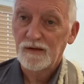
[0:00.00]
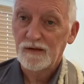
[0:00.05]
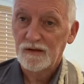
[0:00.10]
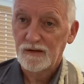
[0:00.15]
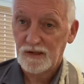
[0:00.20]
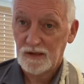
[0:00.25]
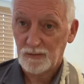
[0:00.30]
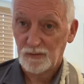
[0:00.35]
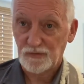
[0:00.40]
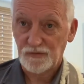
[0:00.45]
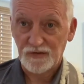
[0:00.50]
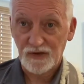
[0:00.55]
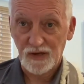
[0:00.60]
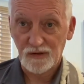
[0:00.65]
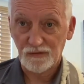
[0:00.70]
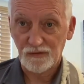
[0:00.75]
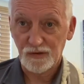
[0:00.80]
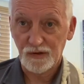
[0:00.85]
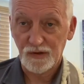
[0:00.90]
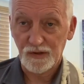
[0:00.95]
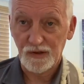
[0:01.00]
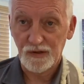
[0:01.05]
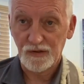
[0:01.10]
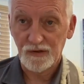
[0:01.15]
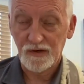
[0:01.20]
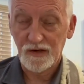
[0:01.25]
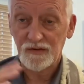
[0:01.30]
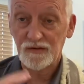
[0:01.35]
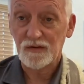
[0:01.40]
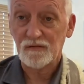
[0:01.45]
it will sound to your ear
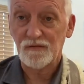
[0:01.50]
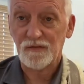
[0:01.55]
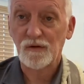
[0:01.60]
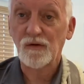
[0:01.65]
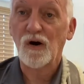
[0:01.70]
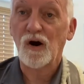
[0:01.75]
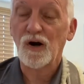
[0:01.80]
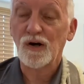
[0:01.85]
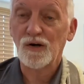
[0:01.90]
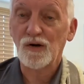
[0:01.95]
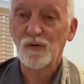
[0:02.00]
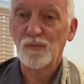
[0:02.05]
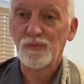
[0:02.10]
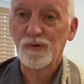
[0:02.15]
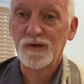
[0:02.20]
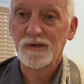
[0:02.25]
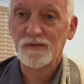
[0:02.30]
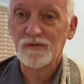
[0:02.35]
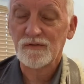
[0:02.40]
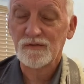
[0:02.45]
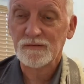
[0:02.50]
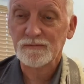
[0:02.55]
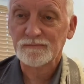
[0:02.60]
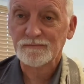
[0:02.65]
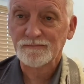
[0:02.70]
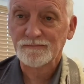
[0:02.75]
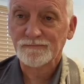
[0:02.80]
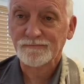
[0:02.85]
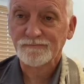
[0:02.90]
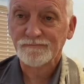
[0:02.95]
as if there are no beats.
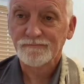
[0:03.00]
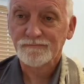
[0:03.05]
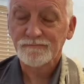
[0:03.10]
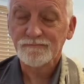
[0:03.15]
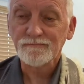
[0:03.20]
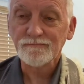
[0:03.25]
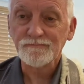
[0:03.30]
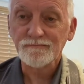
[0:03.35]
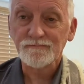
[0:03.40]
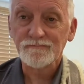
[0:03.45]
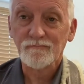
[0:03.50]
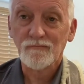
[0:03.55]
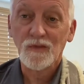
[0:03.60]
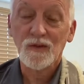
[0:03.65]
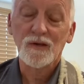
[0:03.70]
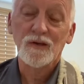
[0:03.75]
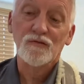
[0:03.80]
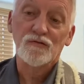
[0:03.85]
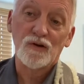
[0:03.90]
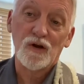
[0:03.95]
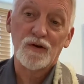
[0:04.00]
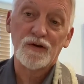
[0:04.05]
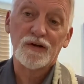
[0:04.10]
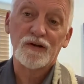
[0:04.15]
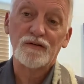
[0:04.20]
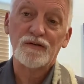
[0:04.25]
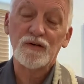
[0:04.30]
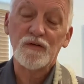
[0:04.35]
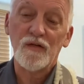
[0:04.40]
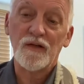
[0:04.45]
So now you can
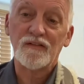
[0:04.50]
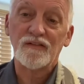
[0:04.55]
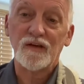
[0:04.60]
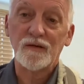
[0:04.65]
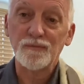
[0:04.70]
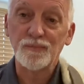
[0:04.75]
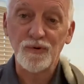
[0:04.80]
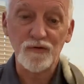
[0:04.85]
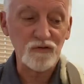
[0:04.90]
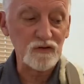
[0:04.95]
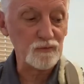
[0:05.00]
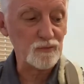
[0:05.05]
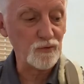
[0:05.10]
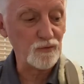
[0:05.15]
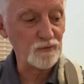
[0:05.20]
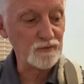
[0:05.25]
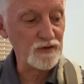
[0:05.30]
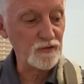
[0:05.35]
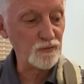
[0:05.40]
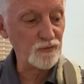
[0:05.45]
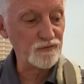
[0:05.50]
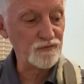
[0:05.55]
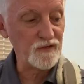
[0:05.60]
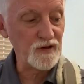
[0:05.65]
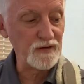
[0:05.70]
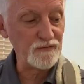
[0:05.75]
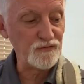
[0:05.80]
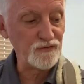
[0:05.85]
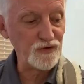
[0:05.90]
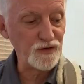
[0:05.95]
do that same principle. This with
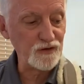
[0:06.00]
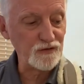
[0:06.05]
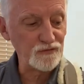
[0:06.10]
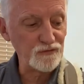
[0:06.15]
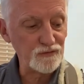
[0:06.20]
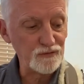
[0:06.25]
5/6,